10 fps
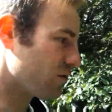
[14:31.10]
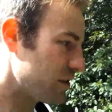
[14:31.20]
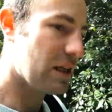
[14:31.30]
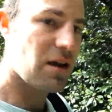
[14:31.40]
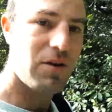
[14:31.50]

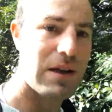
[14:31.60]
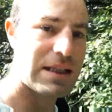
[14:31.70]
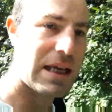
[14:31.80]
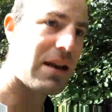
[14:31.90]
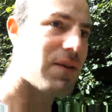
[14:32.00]
see though that
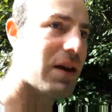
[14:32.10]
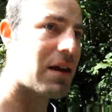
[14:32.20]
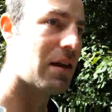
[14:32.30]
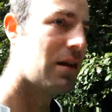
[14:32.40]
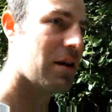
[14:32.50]
there's anything
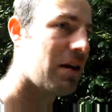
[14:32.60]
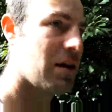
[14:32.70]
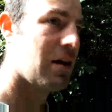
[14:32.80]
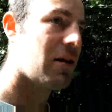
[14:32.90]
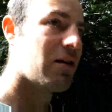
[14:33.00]

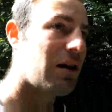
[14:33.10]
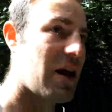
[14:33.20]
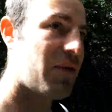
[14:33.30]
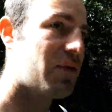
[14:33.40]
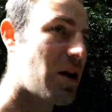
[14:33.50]

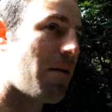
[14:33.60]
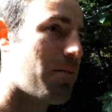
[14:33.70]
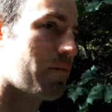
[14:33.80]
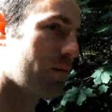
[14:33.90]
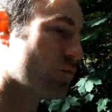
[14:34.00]
left um,
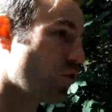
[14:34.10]
to